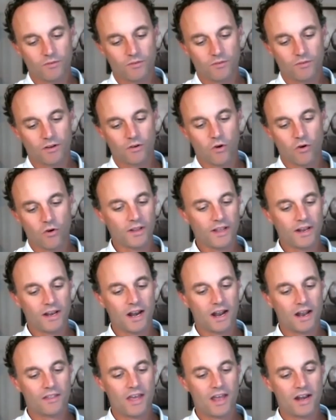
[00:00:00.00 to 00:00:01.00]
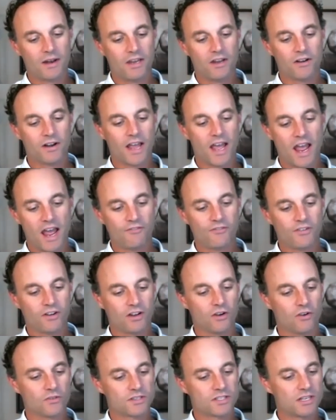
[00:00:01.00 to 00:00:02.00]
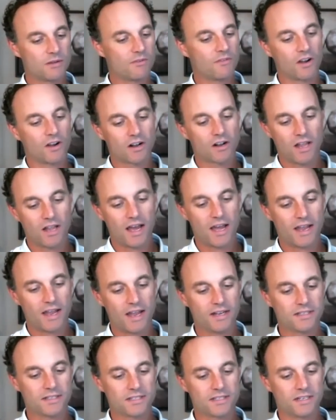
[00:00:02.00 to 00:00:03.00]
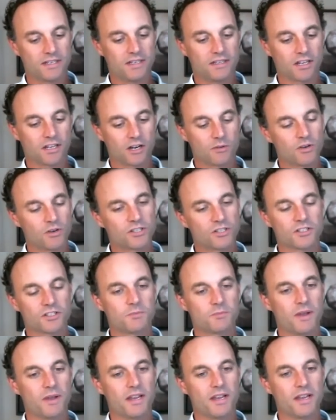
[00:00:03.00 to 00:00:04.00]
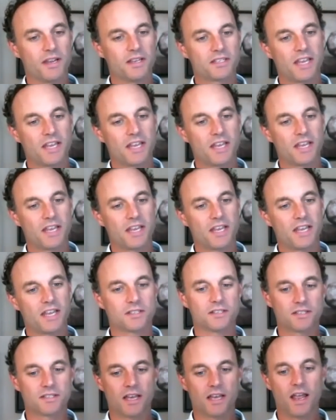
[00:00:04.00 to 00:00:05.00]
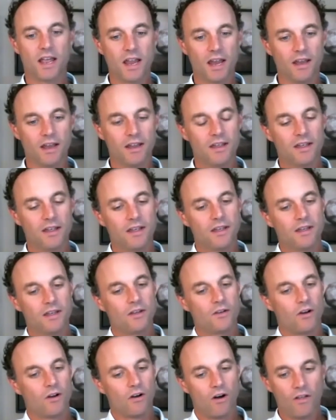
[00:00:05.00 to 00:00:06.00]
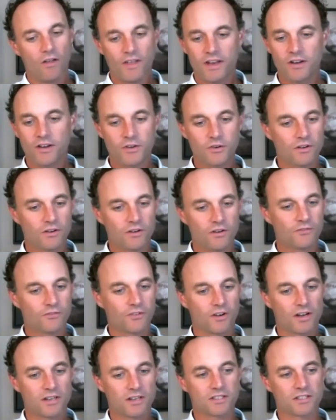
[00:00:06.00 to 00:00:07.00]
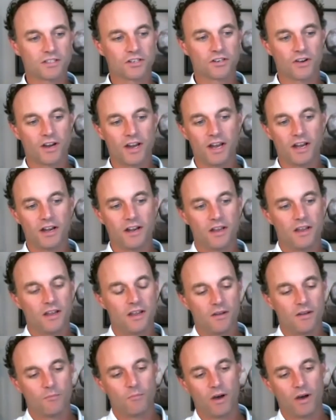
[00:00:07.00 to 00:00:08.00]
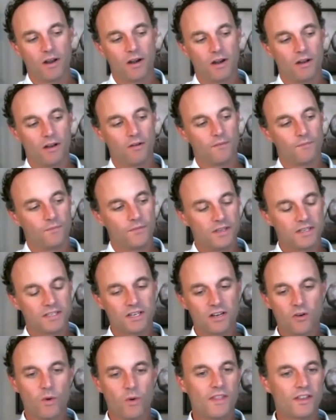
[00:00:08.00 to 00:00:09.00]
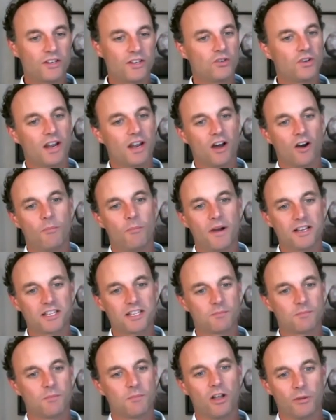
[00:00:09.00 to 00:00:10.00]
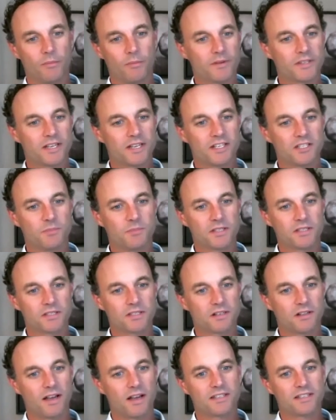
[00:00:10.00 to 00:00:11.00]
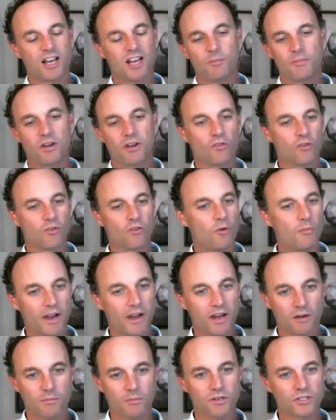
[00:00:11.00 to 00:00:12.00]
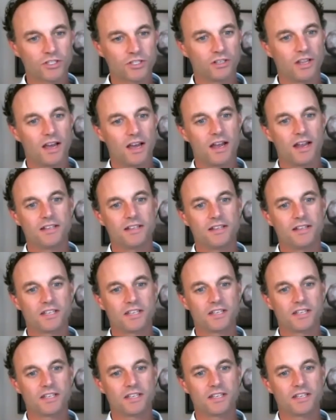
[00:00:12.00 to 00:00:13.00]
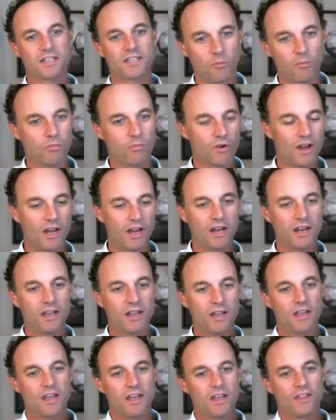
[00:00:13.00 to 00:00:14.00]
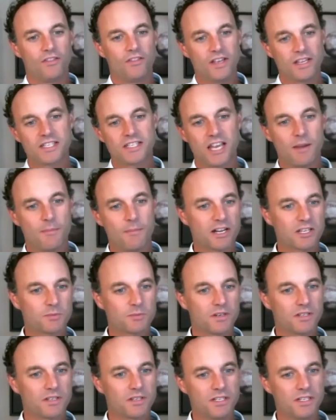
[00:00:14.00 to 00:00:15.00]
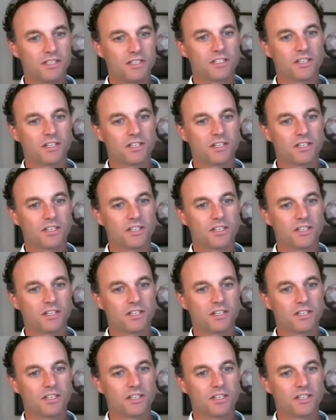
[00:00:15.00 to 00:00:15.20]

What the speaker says: correlated out of that a year and a half ago, some of our clients in the commercial space came to us and said, "Hey, all that you're doing for us is great, but is there a way that you could help my small to medium-sized business clients, help me grow my commercial lines? Can you help bring this same expertise to